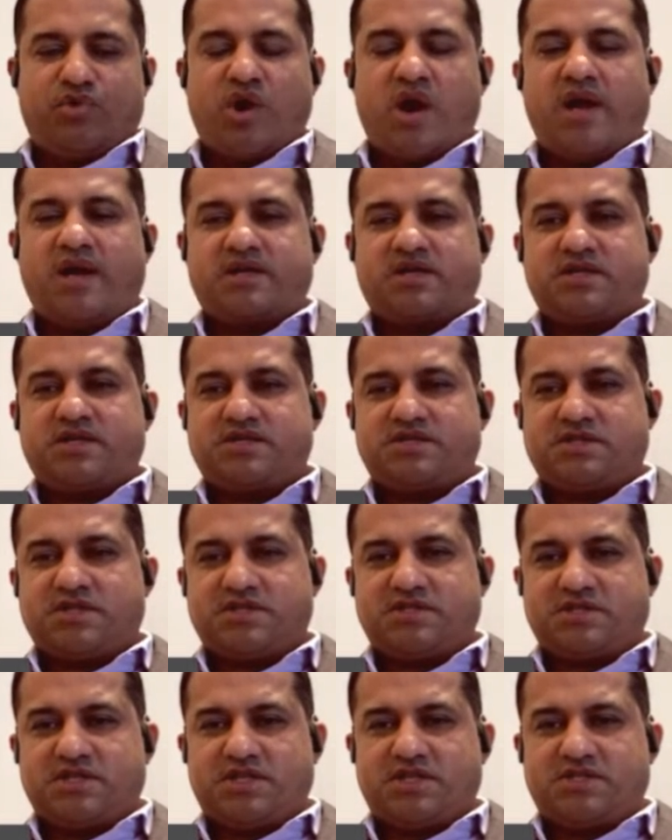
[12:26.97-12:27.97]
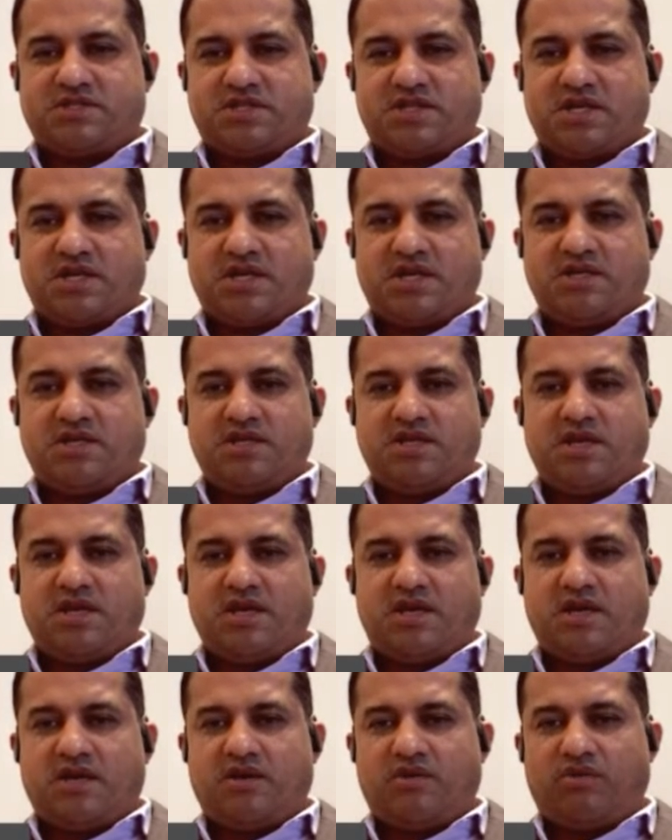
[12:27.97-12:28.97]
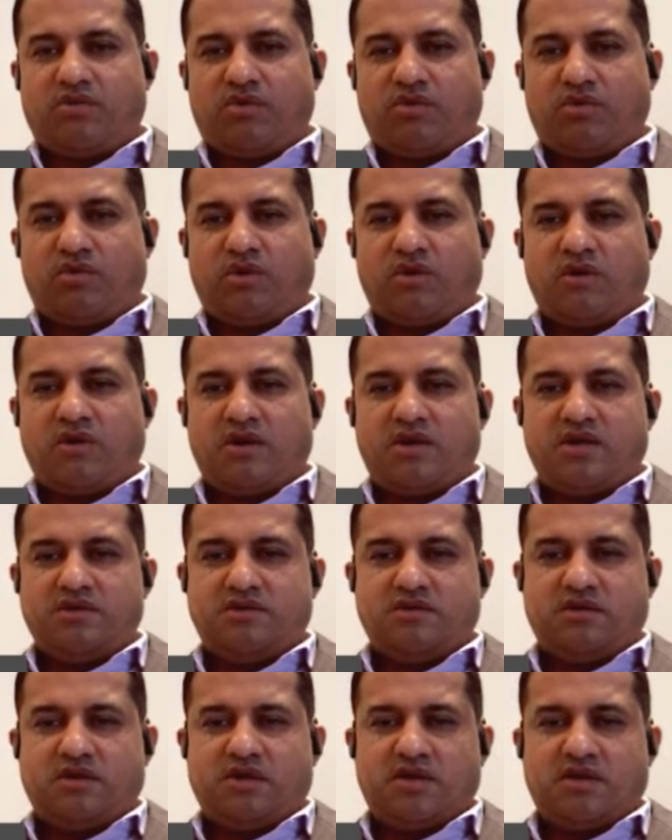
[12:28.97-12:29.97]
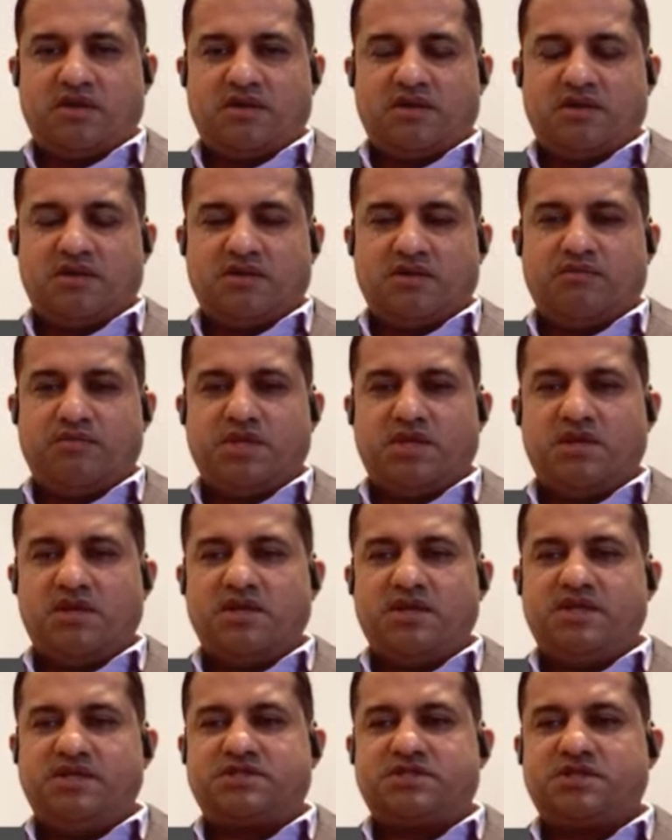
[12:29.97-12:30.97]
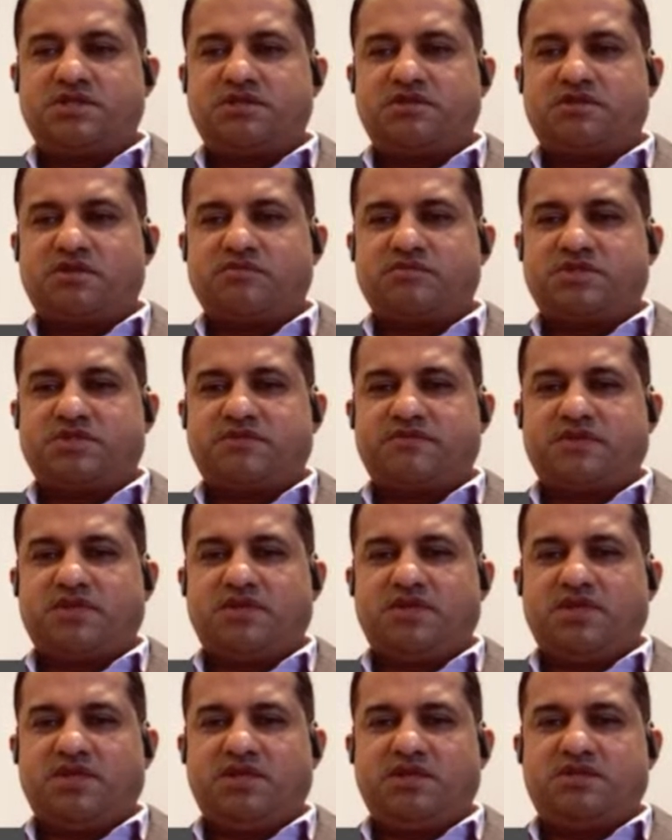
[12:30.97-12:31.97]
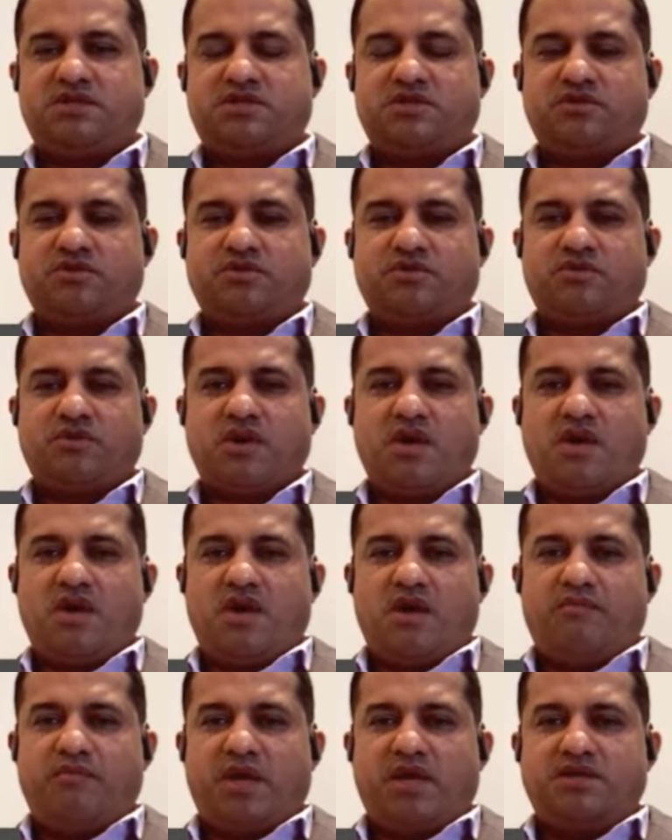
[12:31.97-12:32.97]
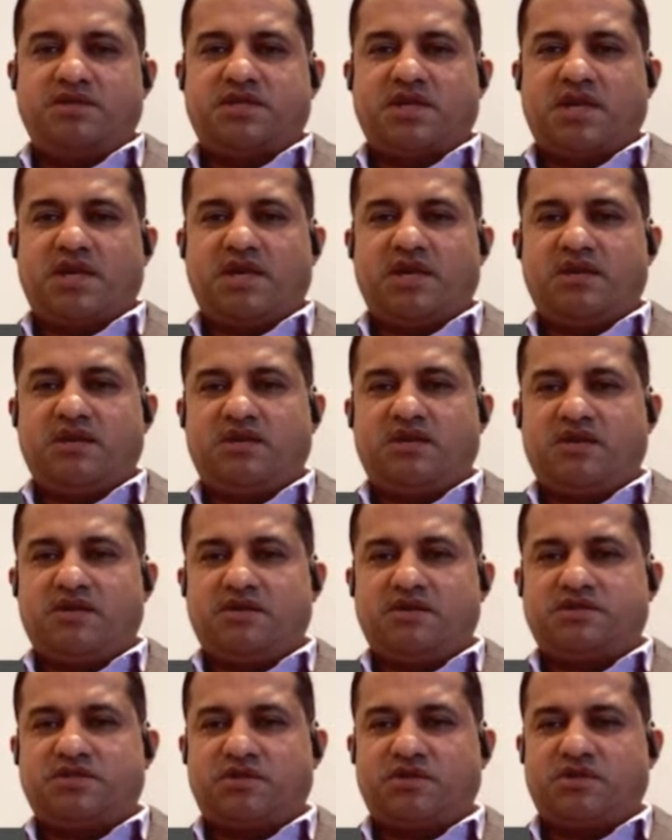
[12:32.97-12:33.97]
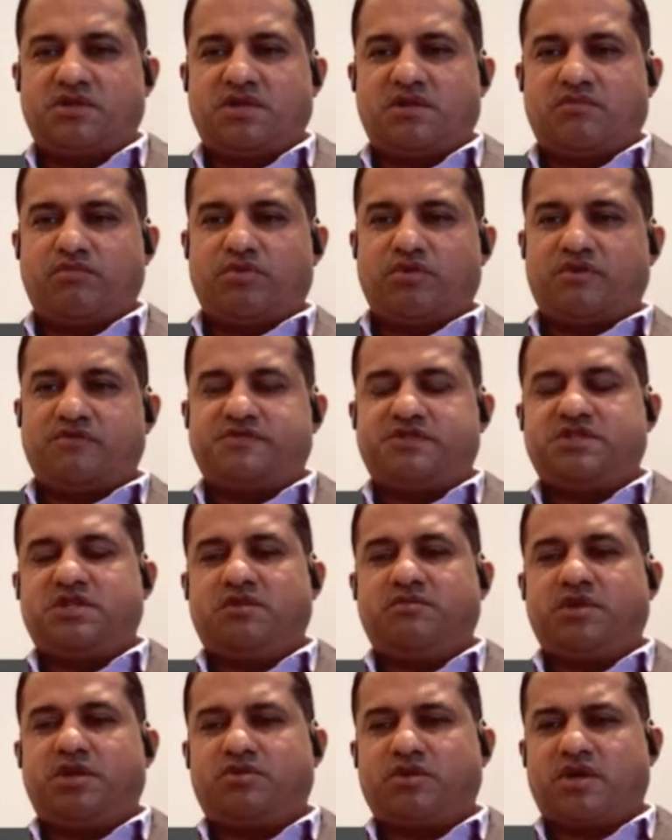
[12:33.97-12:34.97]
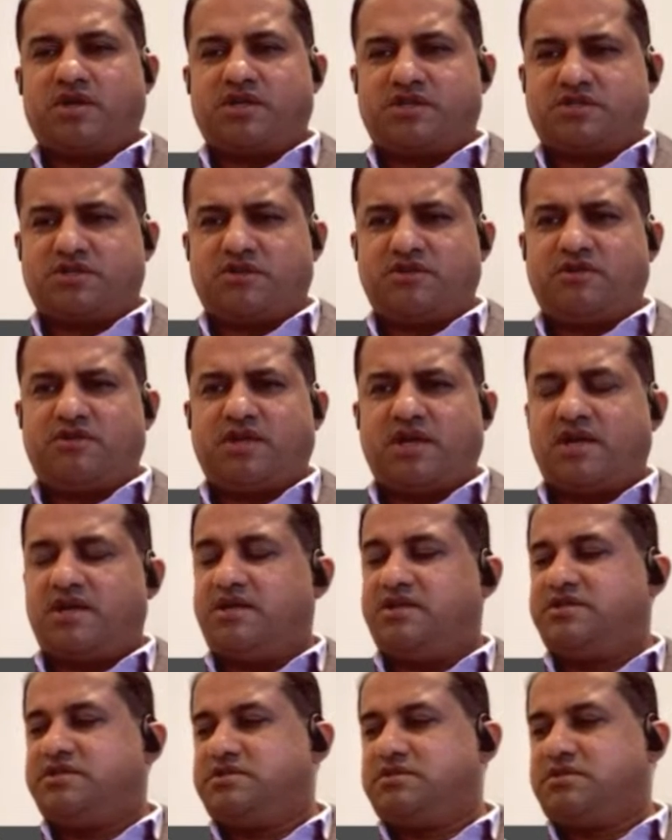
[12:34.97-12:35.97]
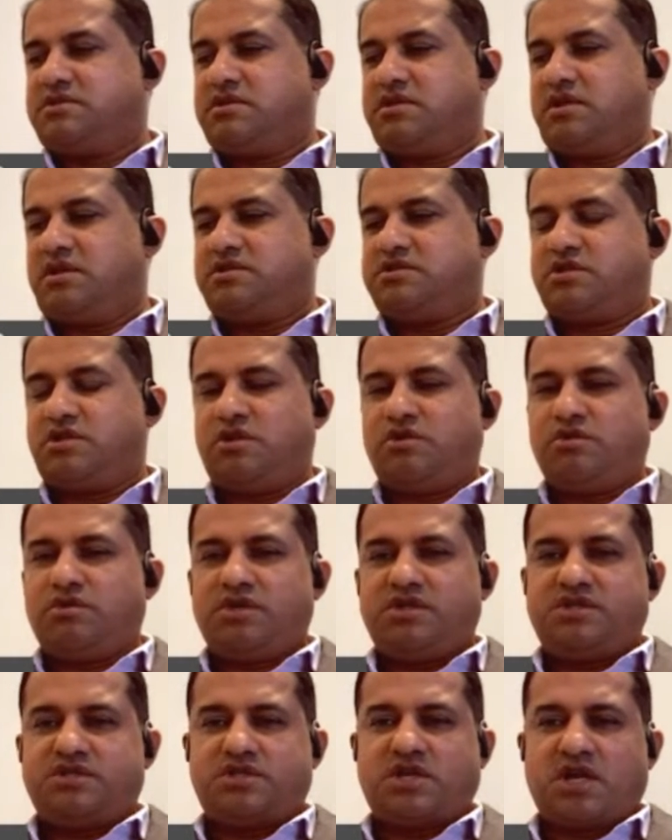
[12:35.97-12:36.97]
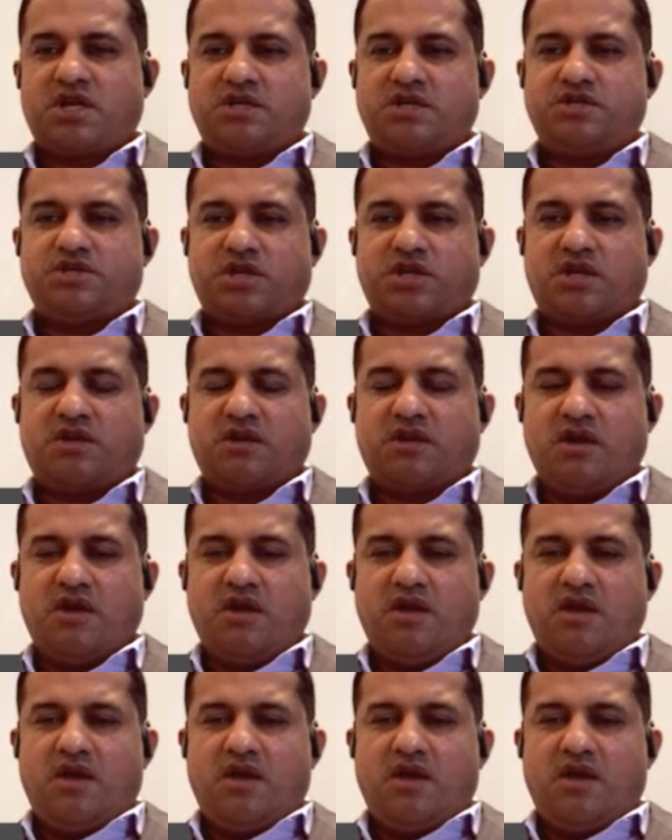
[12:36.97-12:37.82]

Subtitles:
practice exists in India or in the Middle East in terms of the need to maintain a certain number of CME credits, although that is slowly changing.